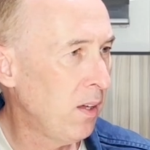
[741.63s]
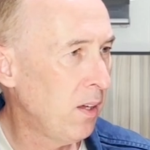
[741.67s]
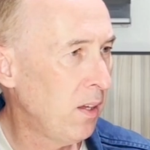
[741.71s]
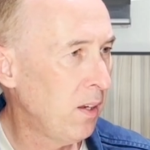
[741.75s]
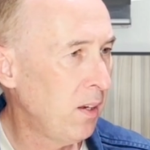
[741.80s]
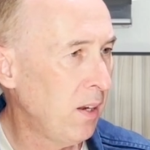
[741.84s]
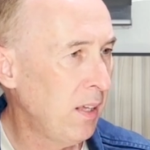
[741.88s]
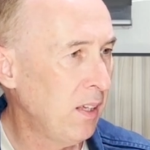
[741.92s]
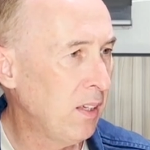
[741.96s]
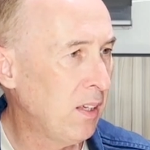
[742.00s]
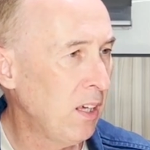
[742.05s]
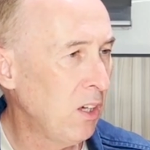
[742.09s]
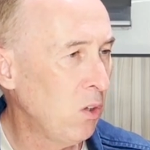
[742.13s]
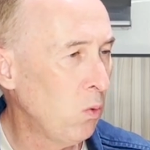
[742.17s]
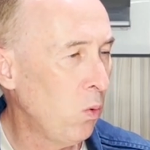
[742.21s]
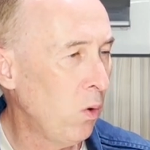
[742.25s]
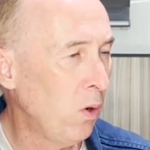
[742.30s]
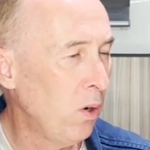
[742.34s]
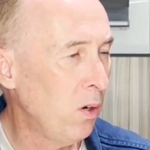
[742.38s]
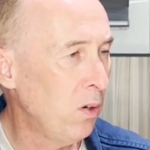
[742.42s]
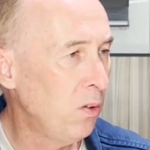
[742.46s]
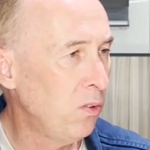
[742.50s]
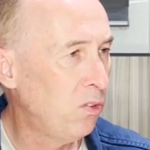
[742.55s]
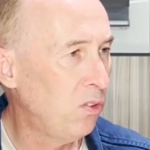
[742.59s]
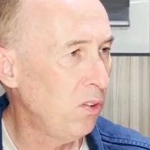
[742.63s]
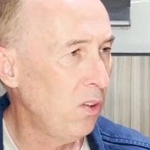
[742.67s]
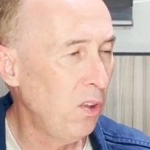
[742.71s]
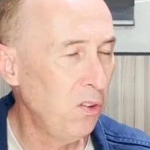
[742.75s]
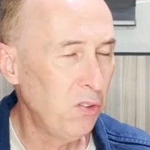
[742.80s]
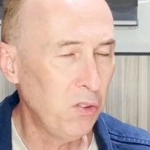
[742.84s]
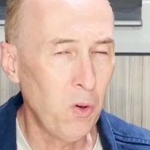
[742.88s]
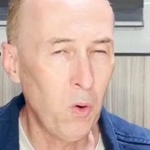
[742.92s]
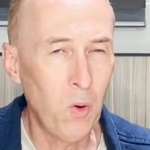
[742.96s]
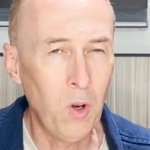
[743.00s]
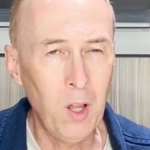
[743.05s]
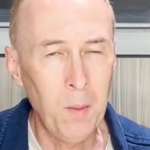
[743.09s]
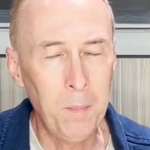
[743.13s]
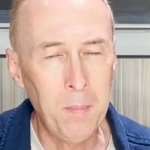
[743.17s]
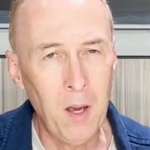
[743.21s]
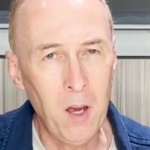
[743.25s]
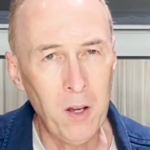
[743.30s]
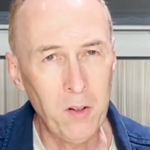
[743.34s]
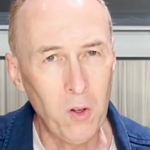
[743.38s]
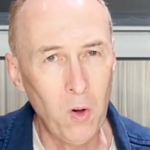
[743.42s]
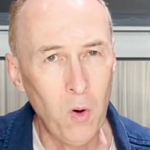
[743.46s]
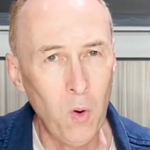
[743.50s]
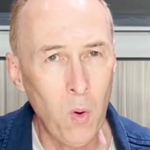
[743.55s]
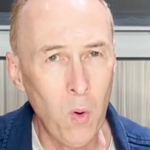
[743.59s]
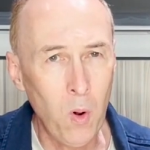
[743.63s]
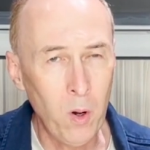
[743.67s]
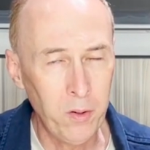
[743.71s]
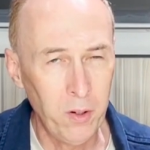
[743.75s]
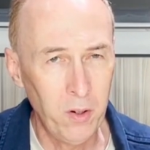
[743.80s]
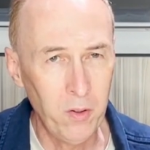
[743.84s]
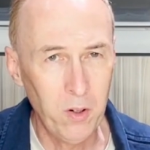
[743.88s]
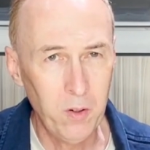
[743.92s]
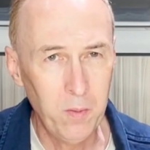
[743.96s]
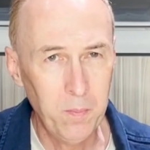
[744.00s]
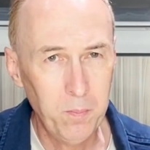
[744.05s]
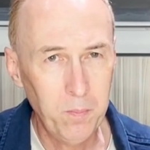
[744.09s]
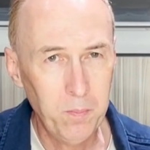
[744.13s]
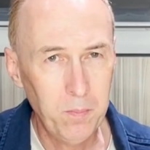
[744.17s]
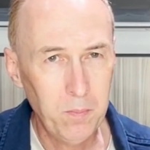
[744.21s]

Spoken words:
linking words is all about order,